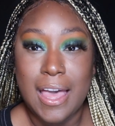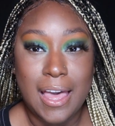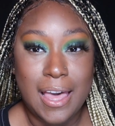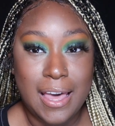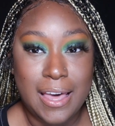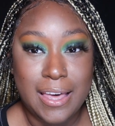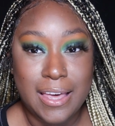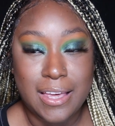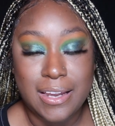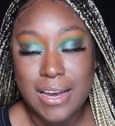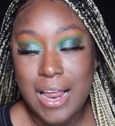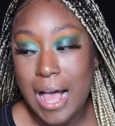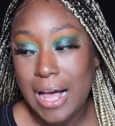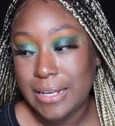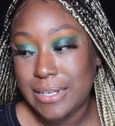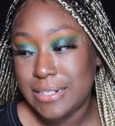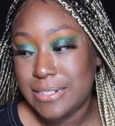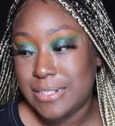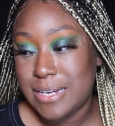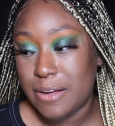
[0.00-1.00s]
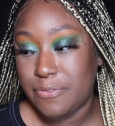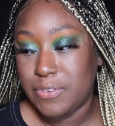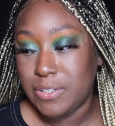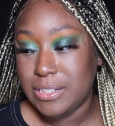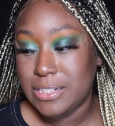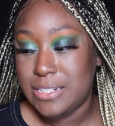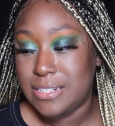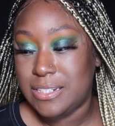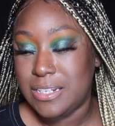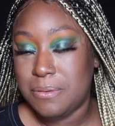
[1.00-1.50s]
And I can
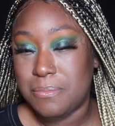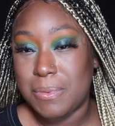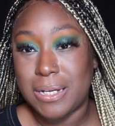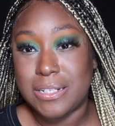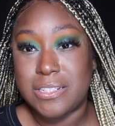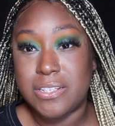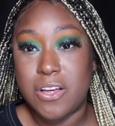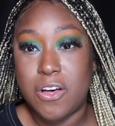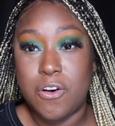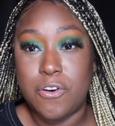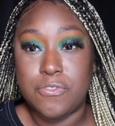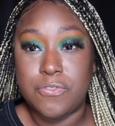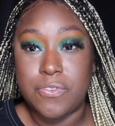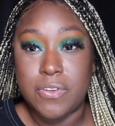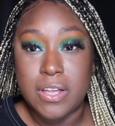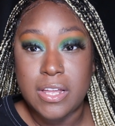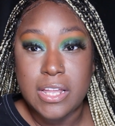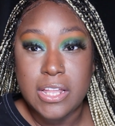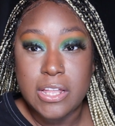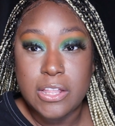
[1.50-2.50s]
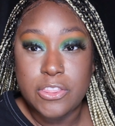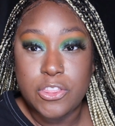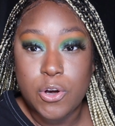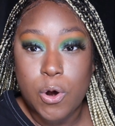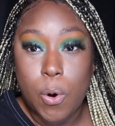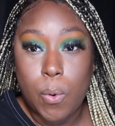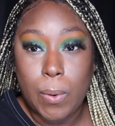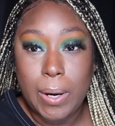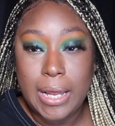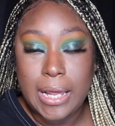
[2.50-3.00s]
definitely see myself
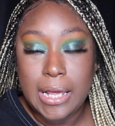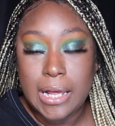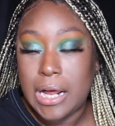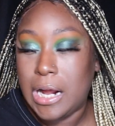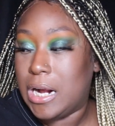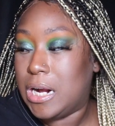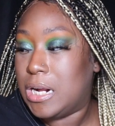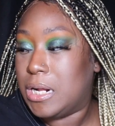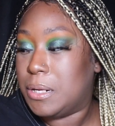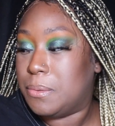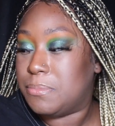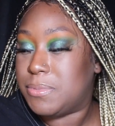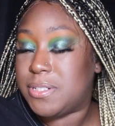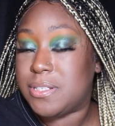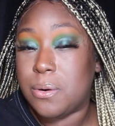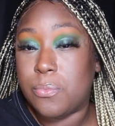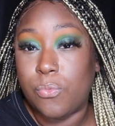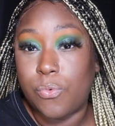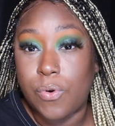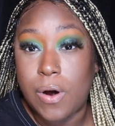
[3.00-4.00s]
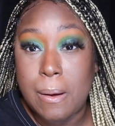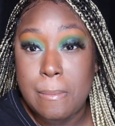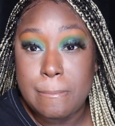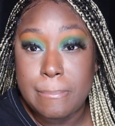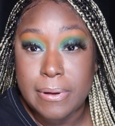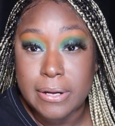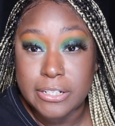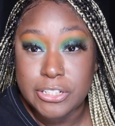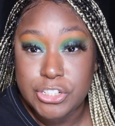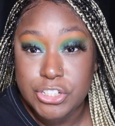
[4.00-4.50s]
throwing some rum
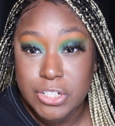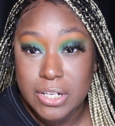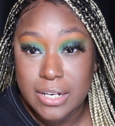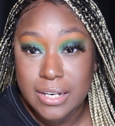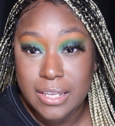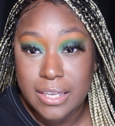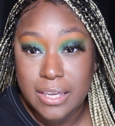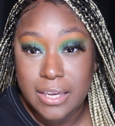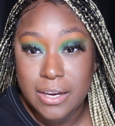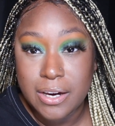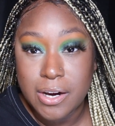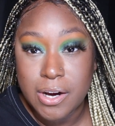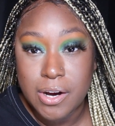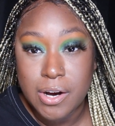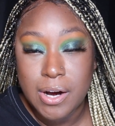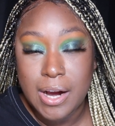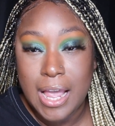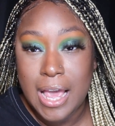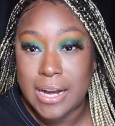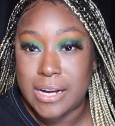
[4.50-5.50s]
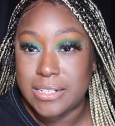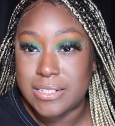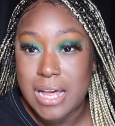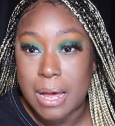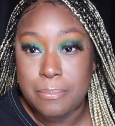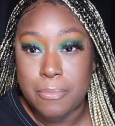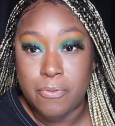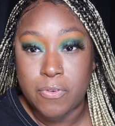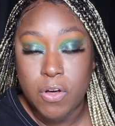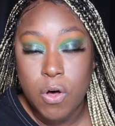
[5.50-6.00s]
punch in here, any
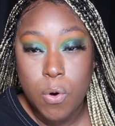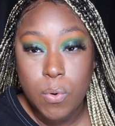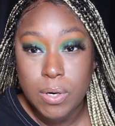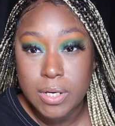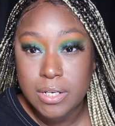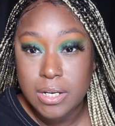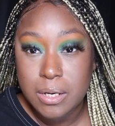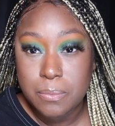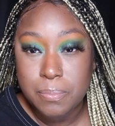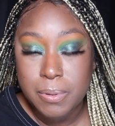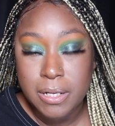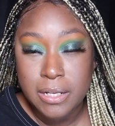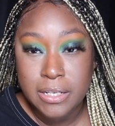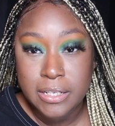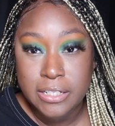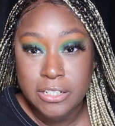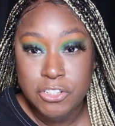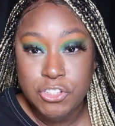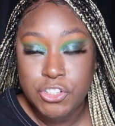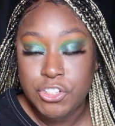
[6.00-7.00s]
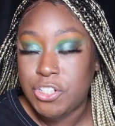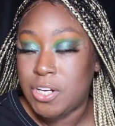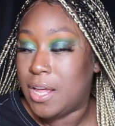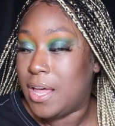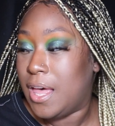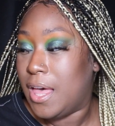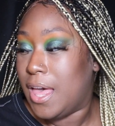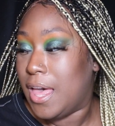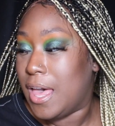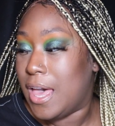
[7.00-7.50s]
type of coconut punch,
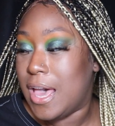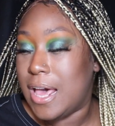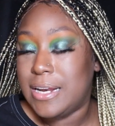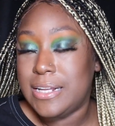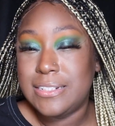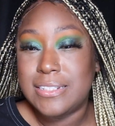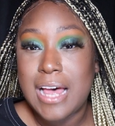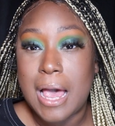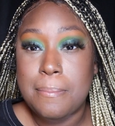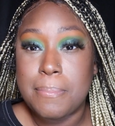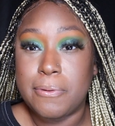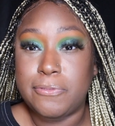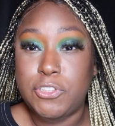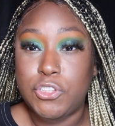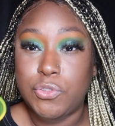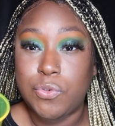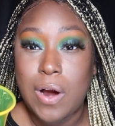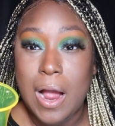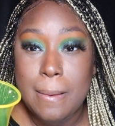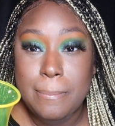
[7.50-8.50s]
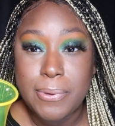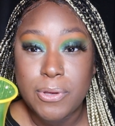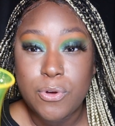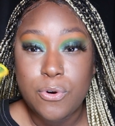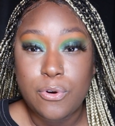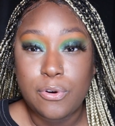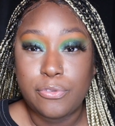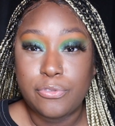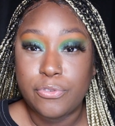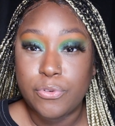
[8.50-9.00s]
any type of
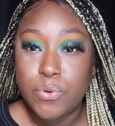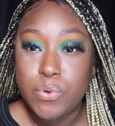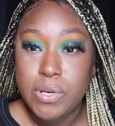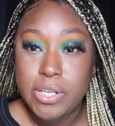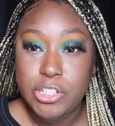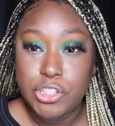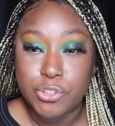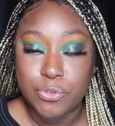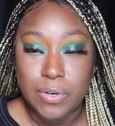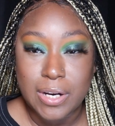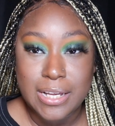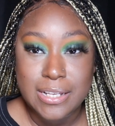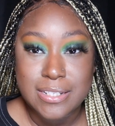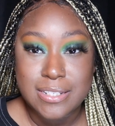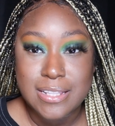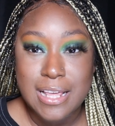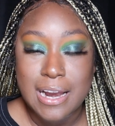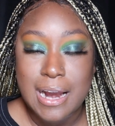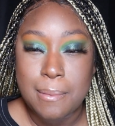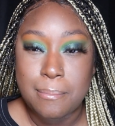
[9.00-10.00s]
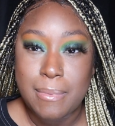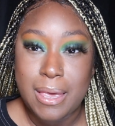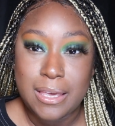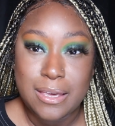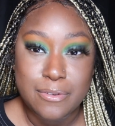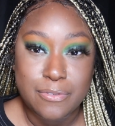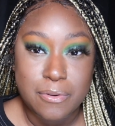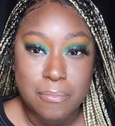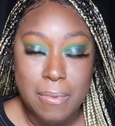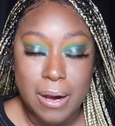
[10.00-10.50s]
tropical fruity drinks that I'm
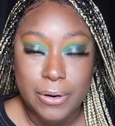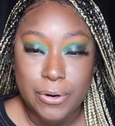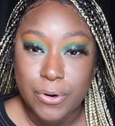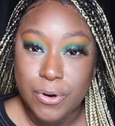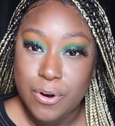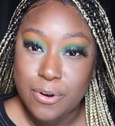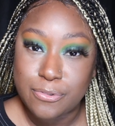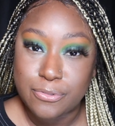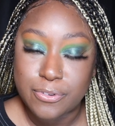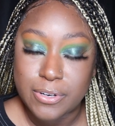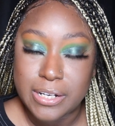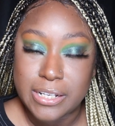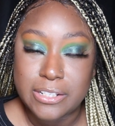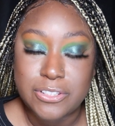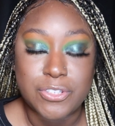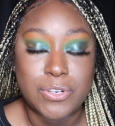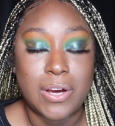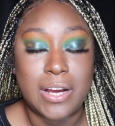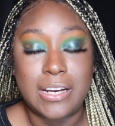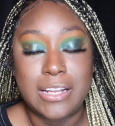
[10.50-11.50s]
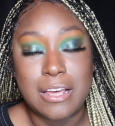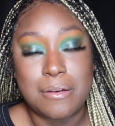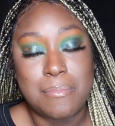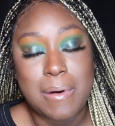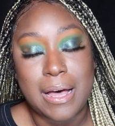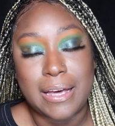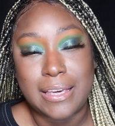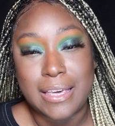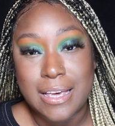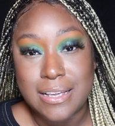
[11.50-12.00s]
making for my girlfriends or any of
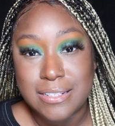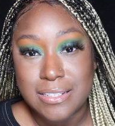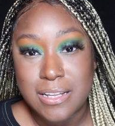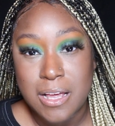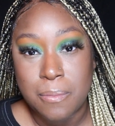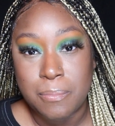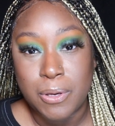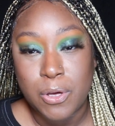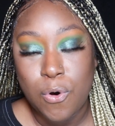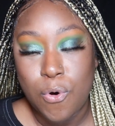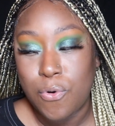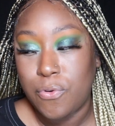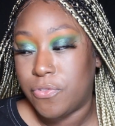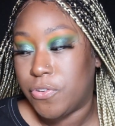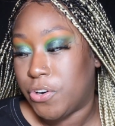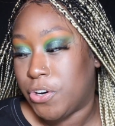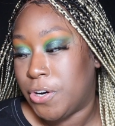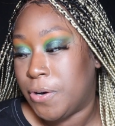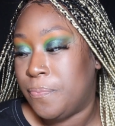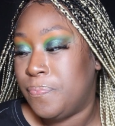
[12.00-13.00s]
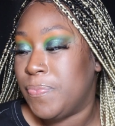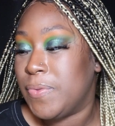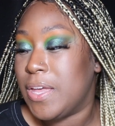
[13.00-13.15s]
my guests coming over.